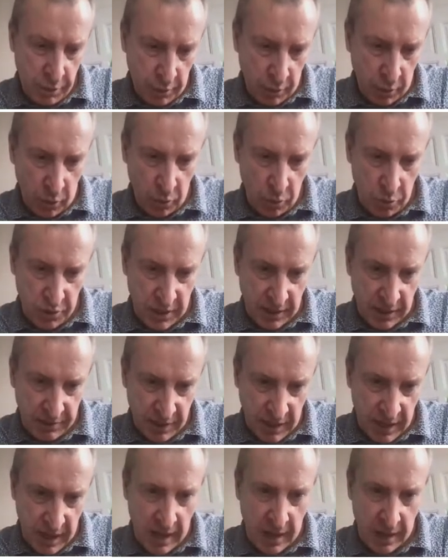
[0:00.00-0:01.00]
those
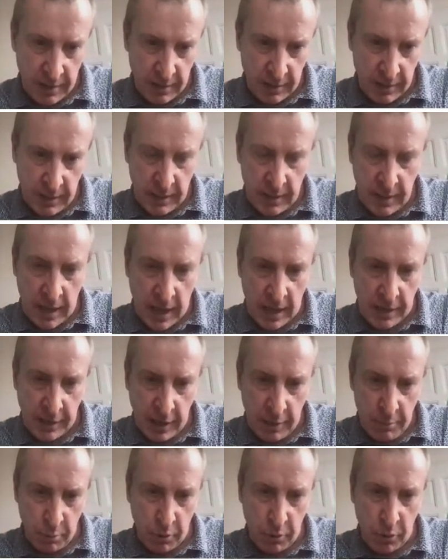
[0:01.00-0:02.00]
that are in a
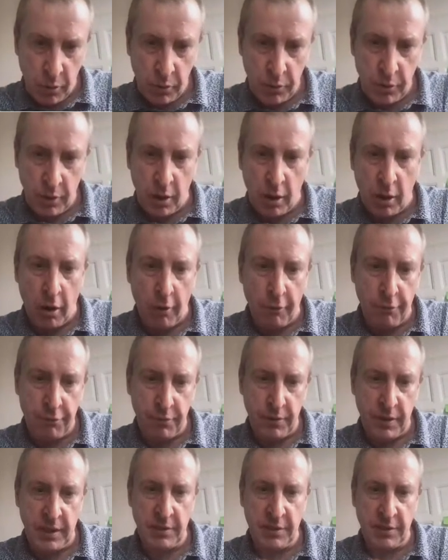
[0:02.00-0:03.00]
neighborhood of
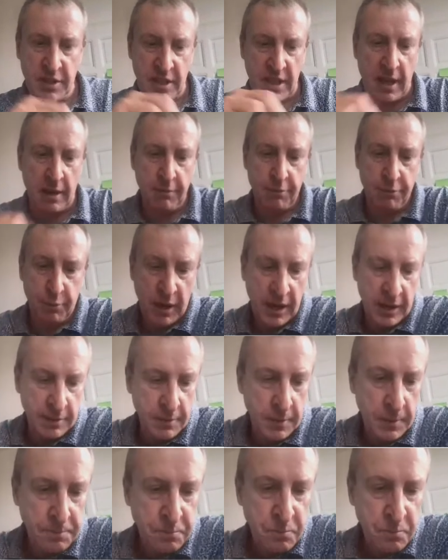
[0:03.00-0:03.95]
itself, right?